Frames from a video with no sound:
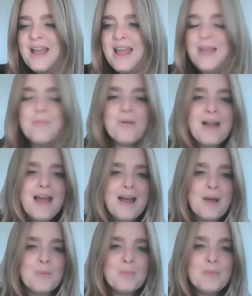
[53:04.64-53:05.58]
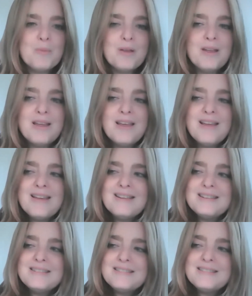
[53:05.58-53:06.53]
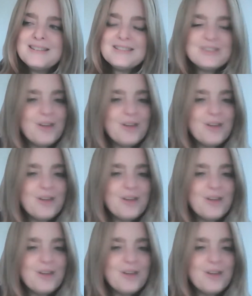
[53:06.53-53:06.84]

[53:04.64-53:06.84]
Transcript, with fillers: Abraham does